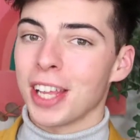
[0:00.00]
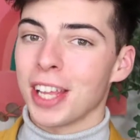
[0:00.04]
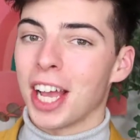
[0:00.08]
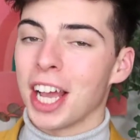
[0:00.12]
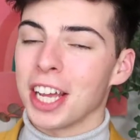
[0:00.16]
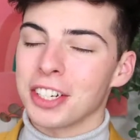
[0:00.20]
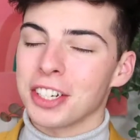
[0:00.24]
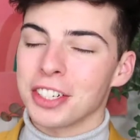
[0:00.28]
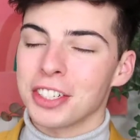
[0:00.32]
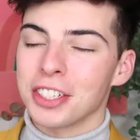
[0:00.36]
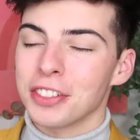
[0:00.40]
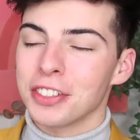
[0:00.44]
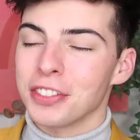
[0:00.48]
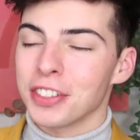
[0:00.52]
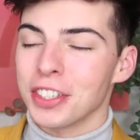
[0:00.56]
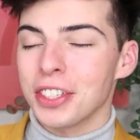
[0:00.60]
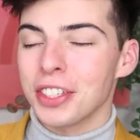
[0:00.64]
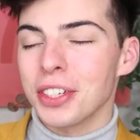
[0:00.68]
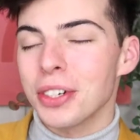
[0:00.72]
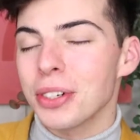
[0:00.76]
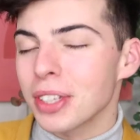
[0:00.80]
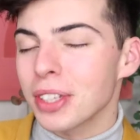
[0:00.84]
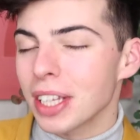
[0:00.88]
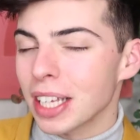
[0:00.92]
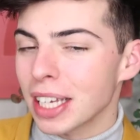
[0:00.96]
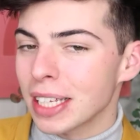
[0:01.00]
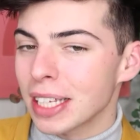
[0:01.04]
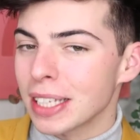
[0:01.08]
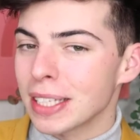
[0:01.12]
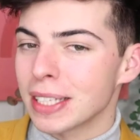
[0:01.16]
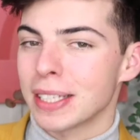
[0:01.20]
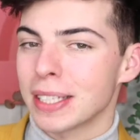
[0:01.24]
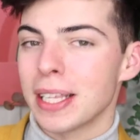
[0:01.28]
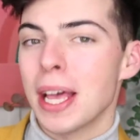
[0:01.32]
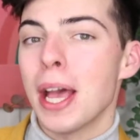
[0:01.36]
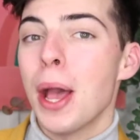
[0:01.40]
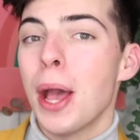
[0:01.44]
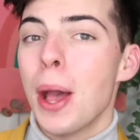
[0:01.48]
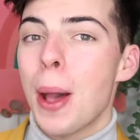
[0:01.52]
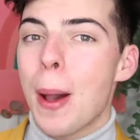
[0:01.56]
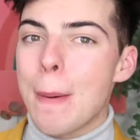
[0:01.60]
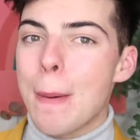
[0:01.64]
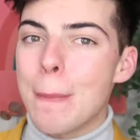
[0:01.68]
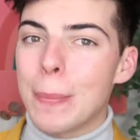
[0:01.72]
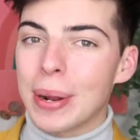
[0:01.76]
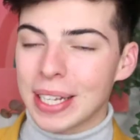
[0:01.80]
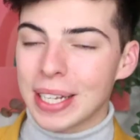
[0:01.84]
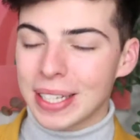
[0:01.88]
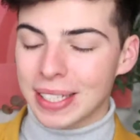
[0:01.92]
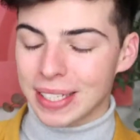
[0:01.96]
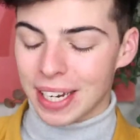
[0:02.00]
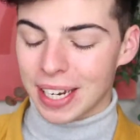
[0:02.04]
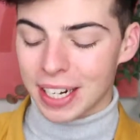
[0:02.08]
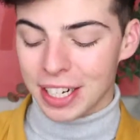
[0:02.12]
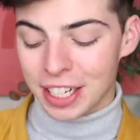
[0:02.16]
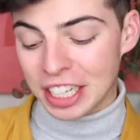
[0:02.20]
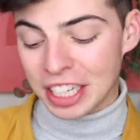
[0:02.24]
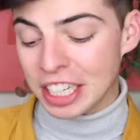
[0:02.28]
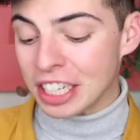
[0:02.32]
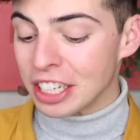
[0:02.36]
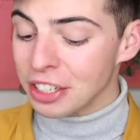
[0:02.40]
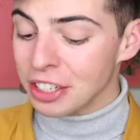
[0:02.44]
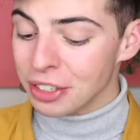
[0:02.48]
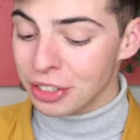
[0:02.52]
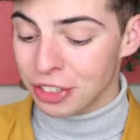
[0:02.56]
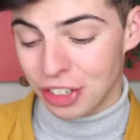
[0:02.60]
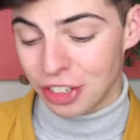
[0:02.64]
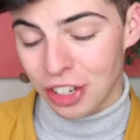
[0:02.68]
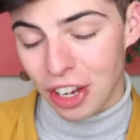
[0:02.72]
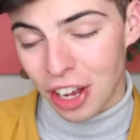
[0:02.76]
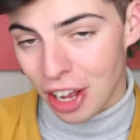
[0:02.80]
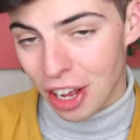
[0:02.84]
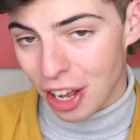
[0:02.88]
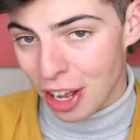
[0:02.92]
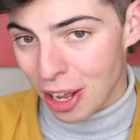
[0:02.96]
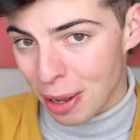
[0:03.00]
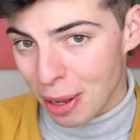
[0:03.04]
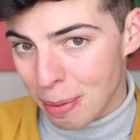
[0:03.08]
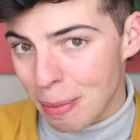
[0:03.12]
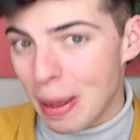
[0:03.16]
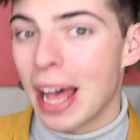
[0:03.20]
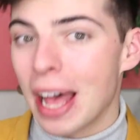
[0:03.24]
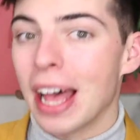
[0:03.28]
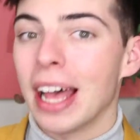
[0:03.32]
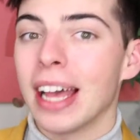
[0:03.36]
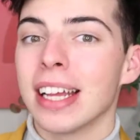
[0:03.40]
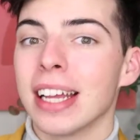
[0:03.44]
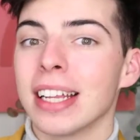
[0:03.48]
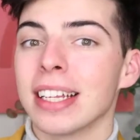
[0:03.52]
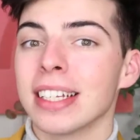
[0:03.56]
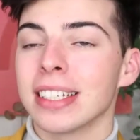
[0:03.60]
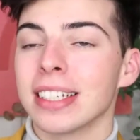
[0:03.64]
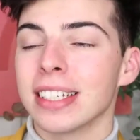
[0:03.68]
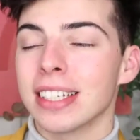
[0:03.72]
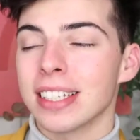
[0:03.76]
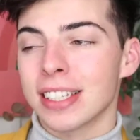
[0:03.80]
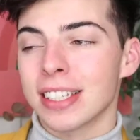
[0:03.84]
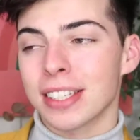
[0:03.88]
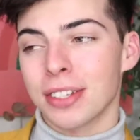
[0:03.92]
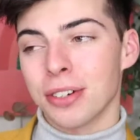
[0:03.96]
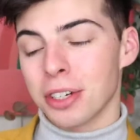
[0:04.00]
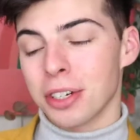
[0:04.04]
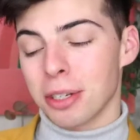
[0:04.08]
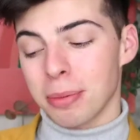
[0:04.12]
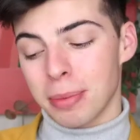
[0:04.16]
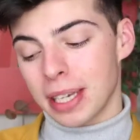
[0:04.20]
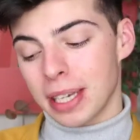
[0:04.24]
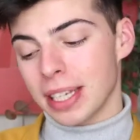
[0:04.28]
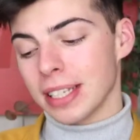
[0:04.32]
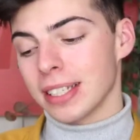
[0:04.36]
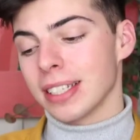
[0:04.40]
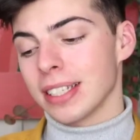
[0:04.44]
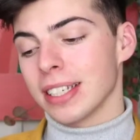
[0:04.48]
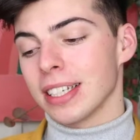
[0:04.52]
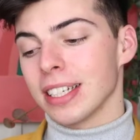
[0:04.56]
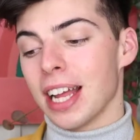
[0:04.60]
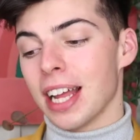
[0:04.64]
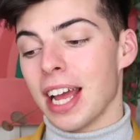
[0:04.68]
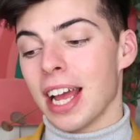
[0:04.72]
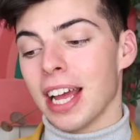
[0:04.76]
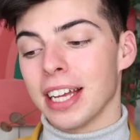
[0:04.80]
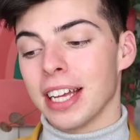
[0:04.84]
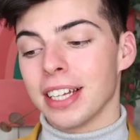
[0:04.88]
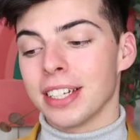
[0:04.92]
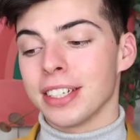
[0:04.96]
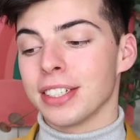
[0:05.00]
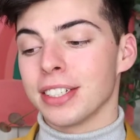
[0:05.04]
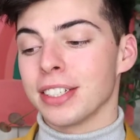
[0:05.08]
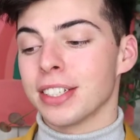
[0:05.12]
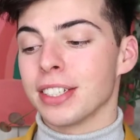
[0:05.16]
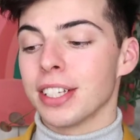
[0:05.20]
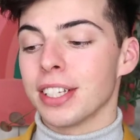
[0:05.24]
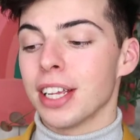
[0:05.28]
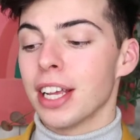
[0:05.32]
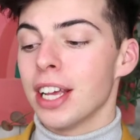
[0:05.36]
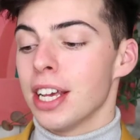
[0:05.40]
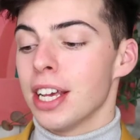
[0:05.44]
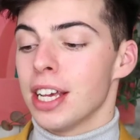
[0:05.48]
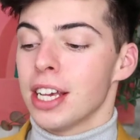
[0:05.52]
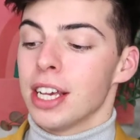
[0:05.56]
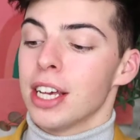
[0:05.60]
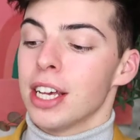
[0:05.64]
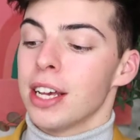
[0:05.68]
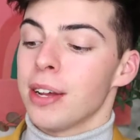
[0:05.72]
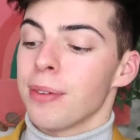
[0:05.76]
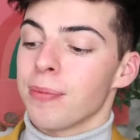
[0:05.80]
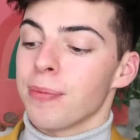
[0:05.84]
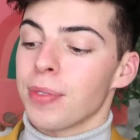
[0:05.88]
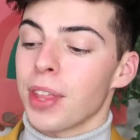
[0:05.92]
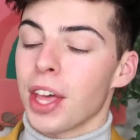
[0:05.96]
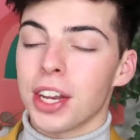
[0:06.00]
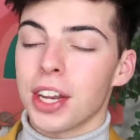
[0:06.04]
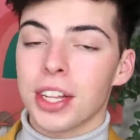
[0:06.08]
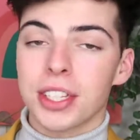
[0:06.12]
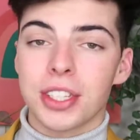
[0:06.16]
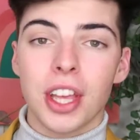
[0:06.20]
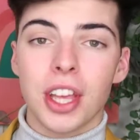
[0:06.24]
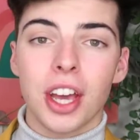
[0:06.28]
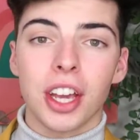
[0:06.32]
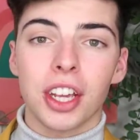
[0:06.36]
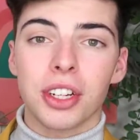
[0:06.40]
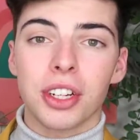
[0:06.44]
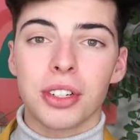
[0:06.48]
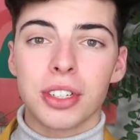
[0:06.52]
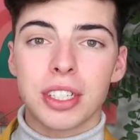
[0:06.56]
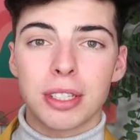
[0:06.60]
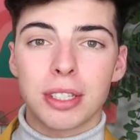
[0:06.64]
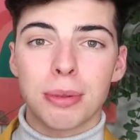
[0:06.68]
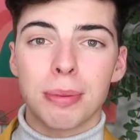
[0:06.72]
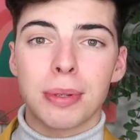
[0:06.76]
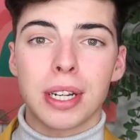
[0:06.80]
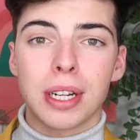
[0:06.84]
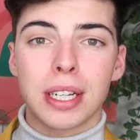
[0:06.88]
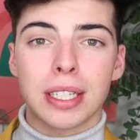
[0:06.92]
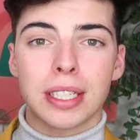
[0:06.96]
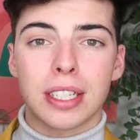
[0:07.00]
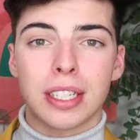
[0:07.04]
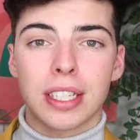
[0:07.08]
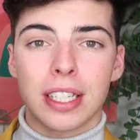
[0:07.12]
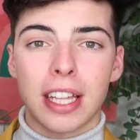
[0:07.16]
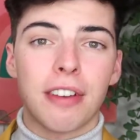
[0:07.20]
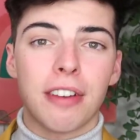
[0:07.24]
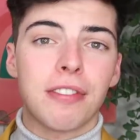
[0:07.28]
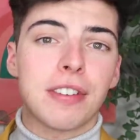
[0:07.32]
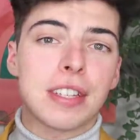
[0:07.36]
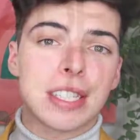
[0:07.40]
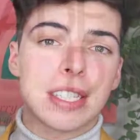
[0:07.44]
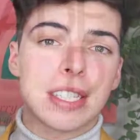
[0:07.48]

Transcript: I don't know if you know this, but I started a new job and it's going amazing, and I just thought, you know, this would be nice just to have a